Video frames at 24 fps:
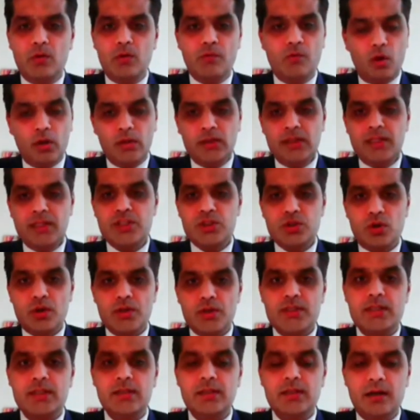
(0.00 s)
of all the
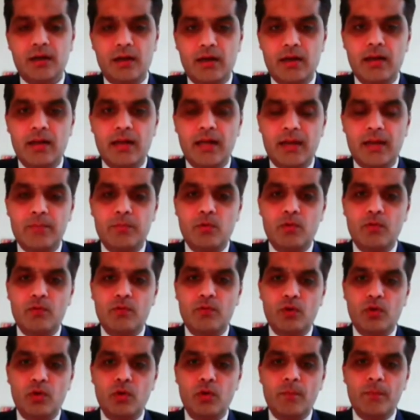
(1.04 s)
stocks in the underlying
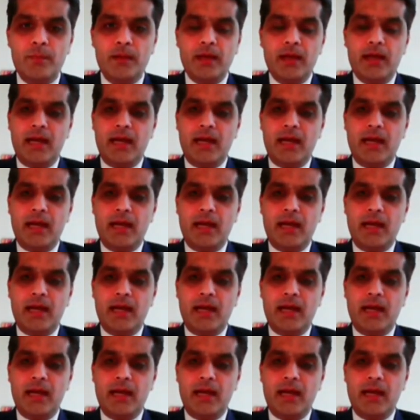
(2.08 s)
portfolio,